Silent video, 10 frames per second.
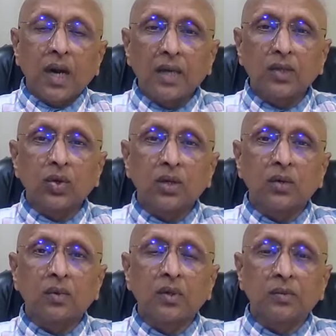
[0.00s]
I thought
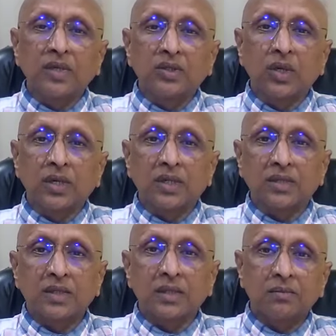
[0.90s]
about benzoic
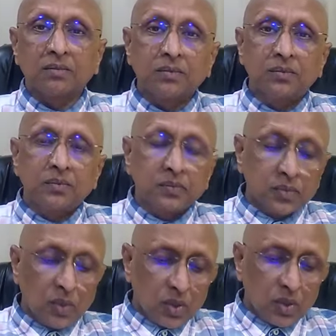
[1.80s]
acid.
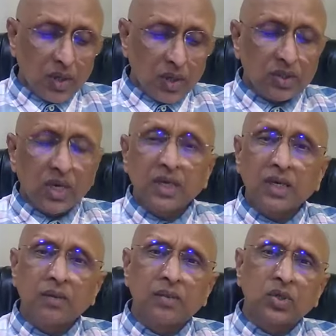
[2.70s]
So I
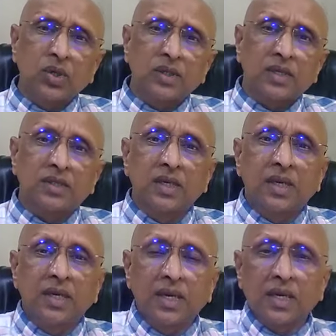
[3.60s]
started benzoic
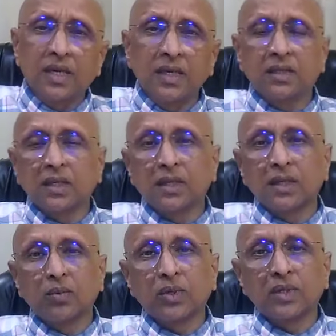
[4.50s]
acid directly
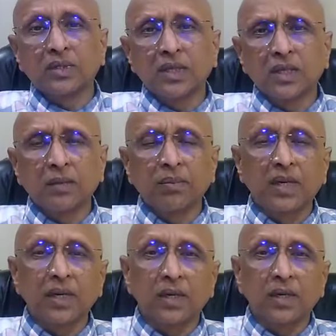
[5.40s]
30 potency in
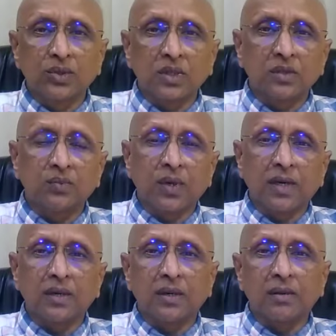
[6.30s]
repeated doses
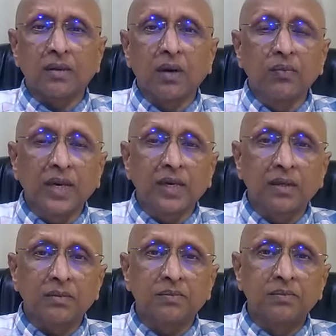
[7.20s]
for a week
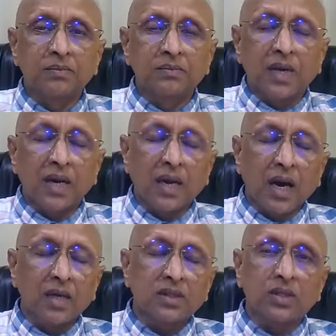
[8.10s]
and
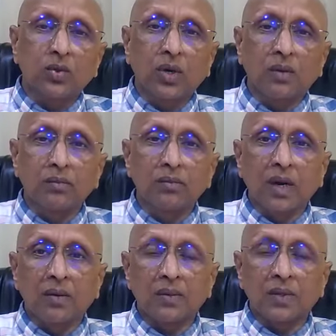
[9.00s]
asked to come
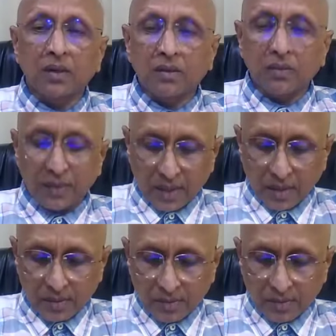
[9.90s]
after a week.